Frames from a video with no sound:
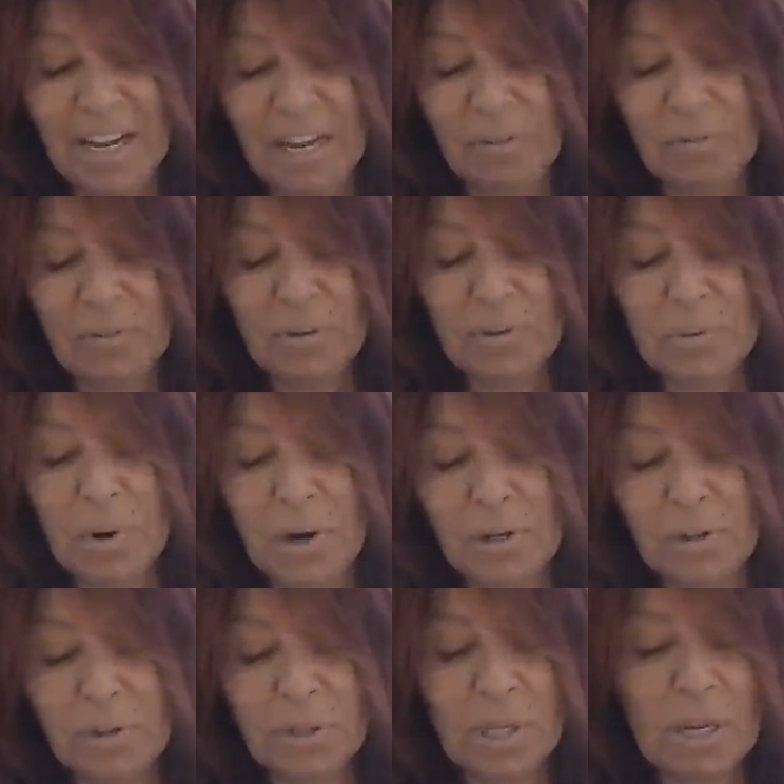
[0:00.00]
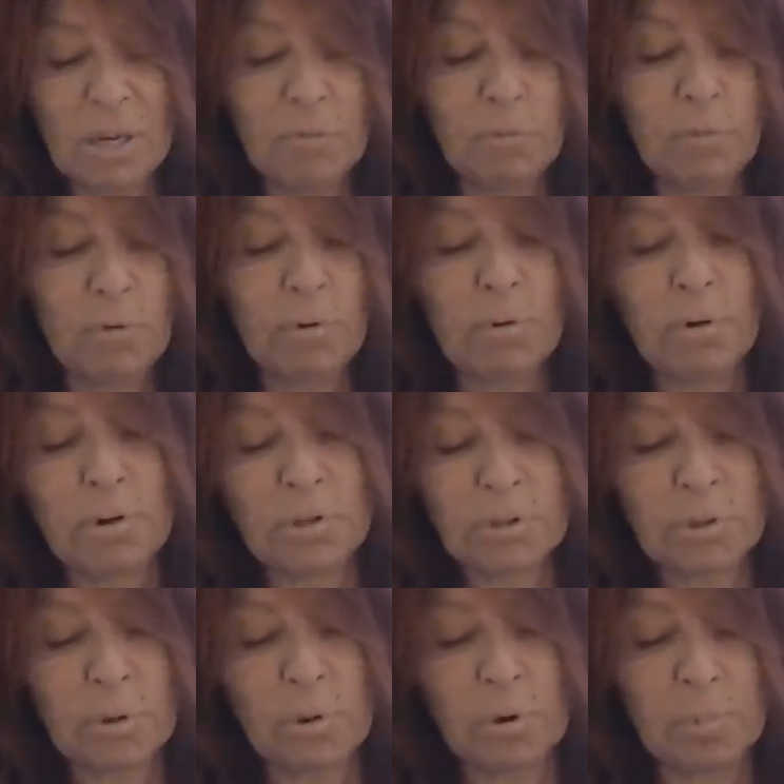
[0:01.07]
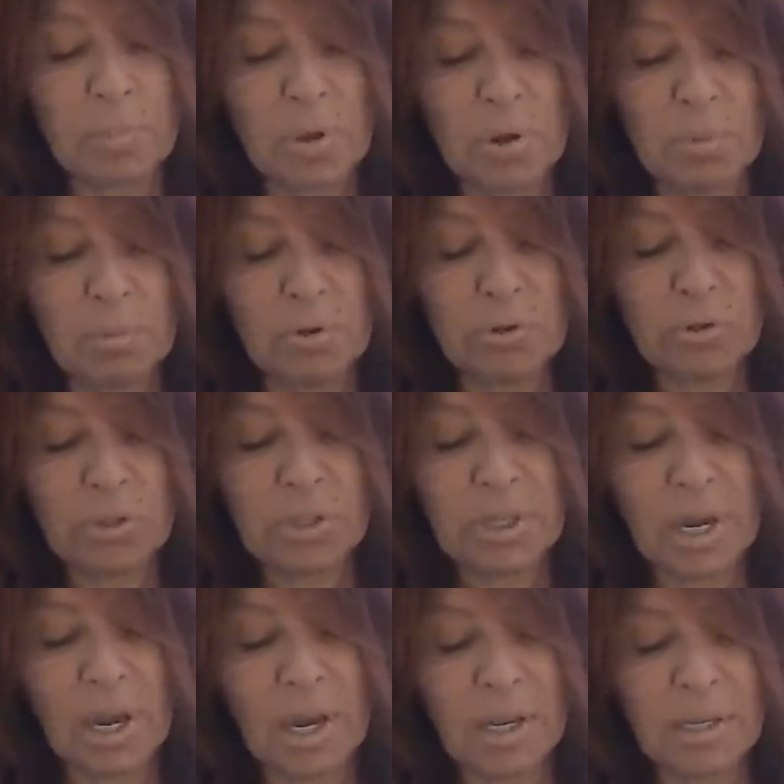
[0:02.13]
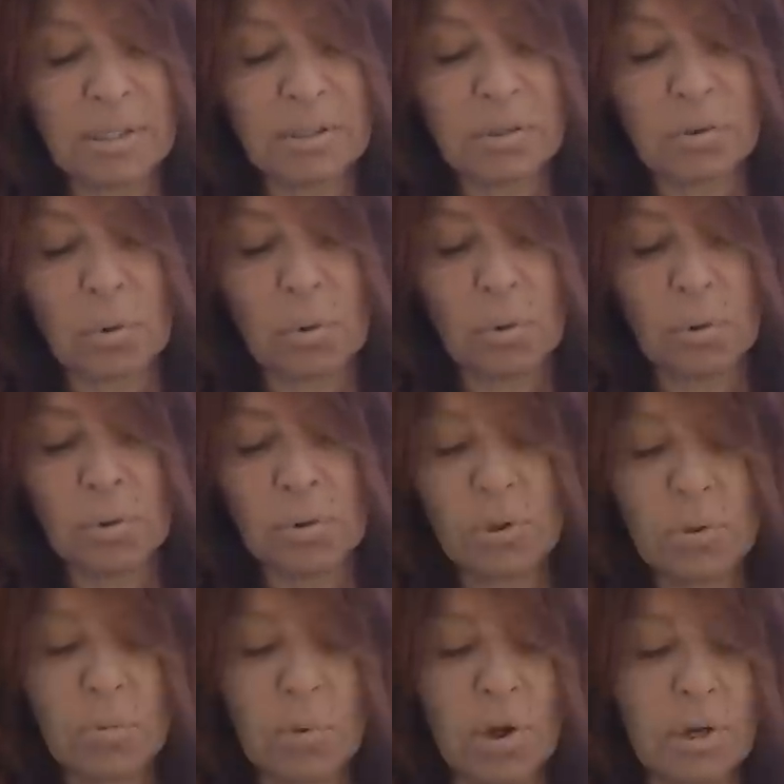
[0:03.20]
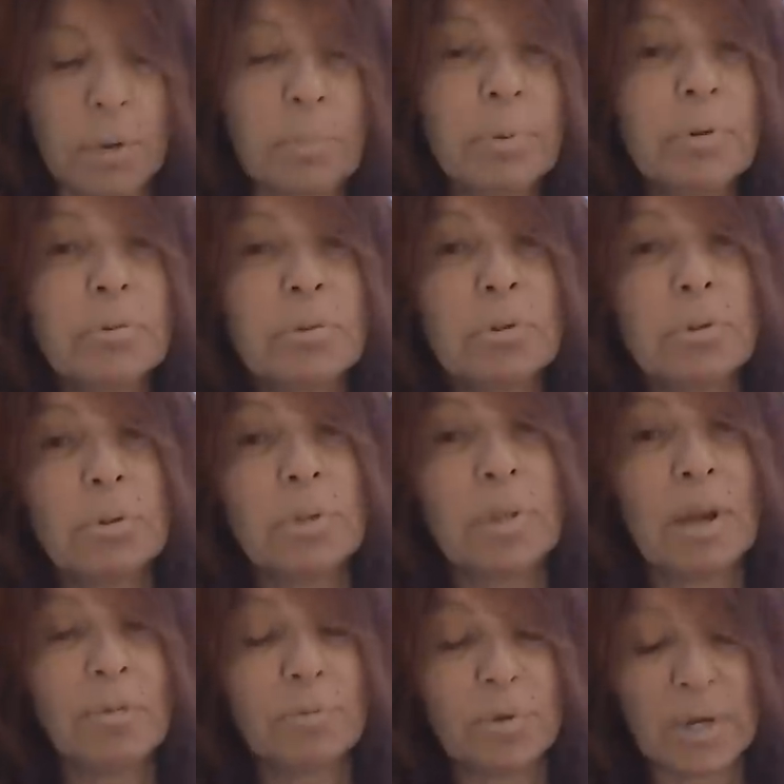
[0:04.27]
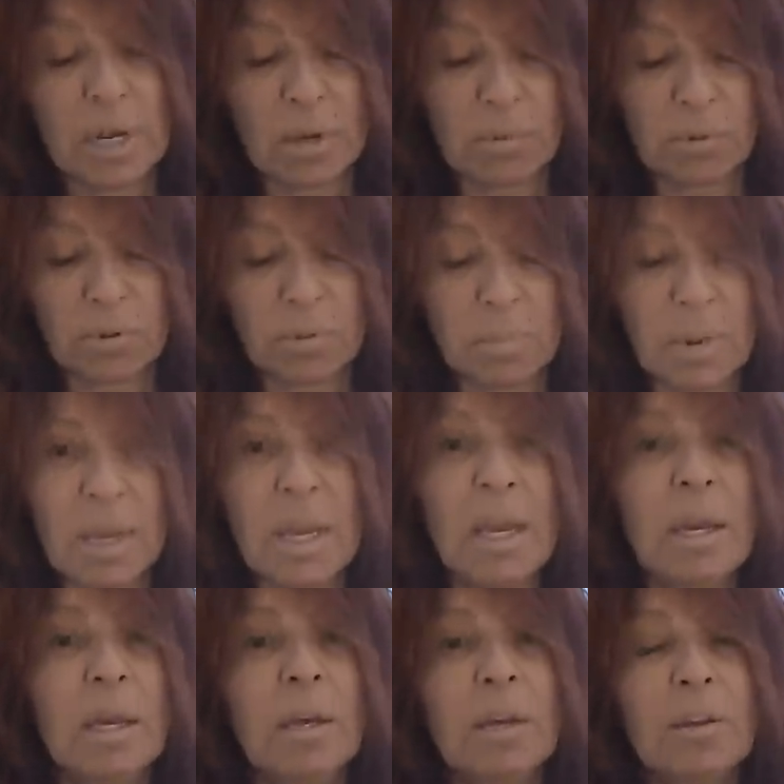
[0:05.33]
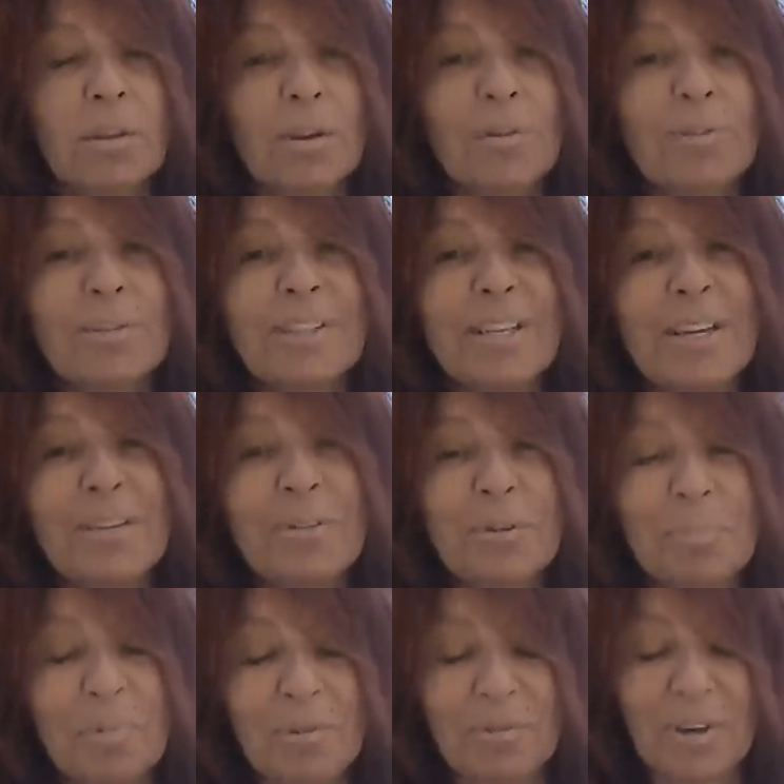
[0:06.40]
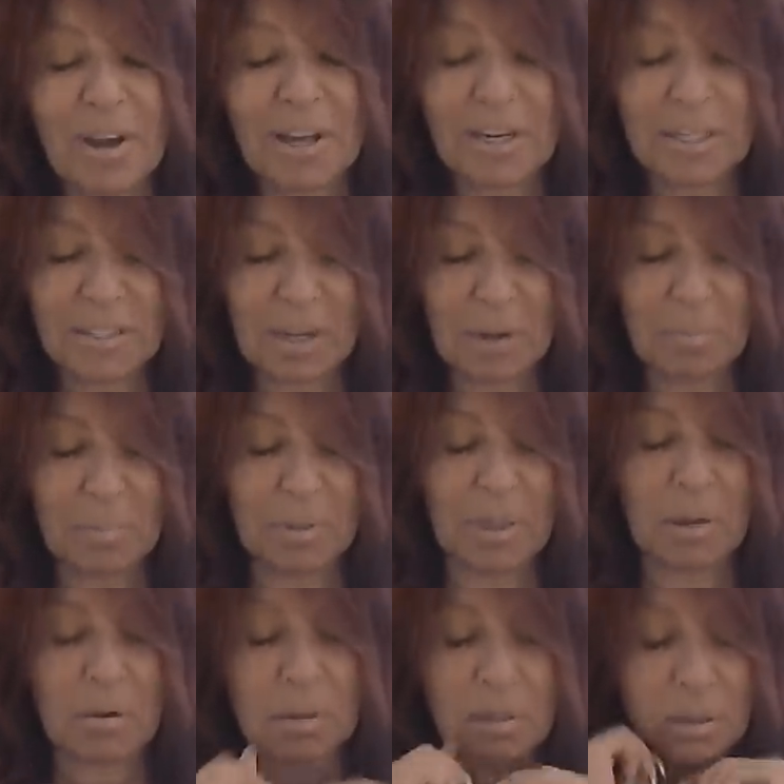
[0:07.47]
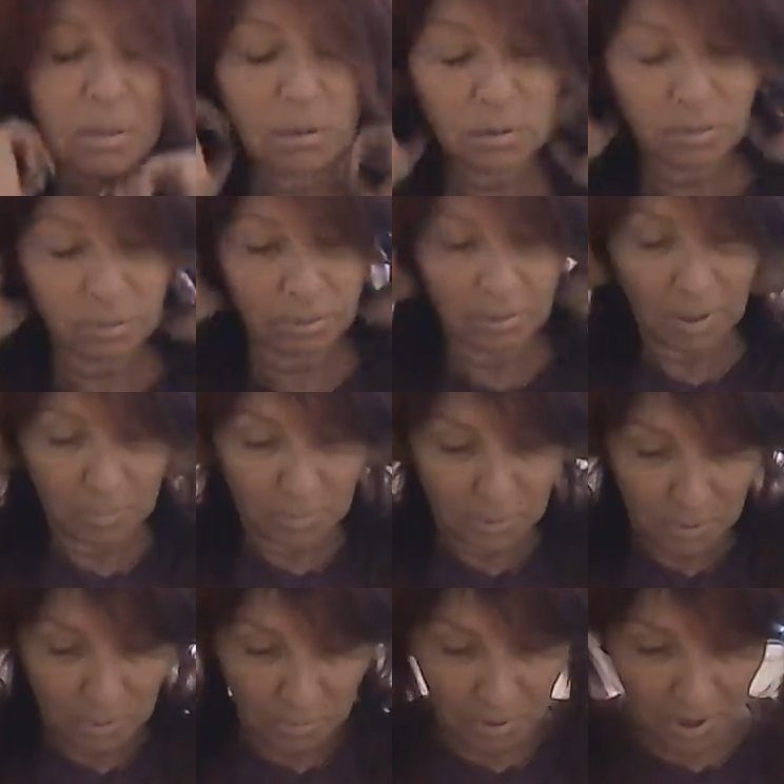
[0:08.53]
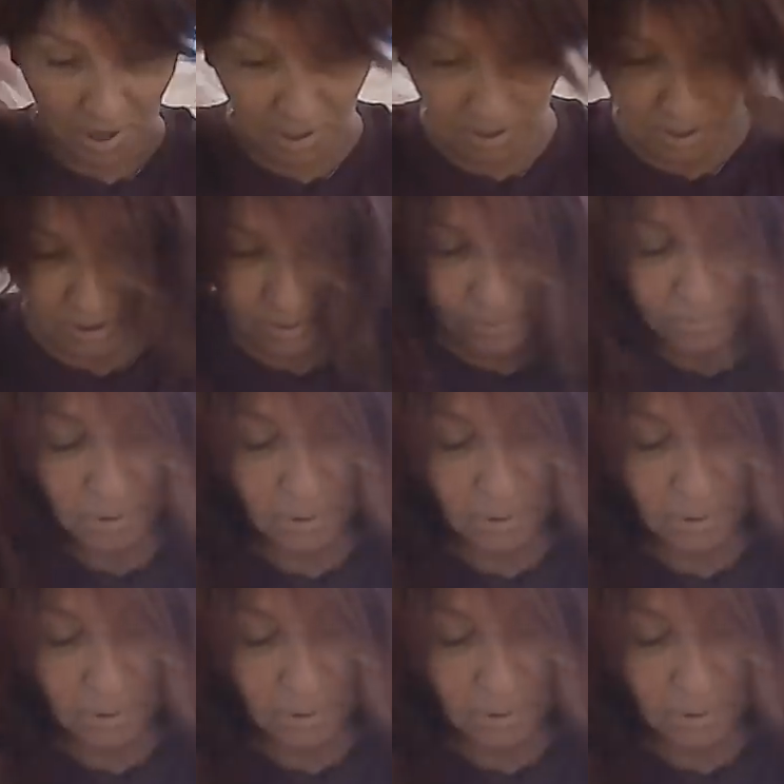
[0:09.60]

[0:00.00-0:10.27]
If you are looking for Scorpio merchandise or you want a personal love reading with me, those links are provided down below. Ugh, I'm so hot here.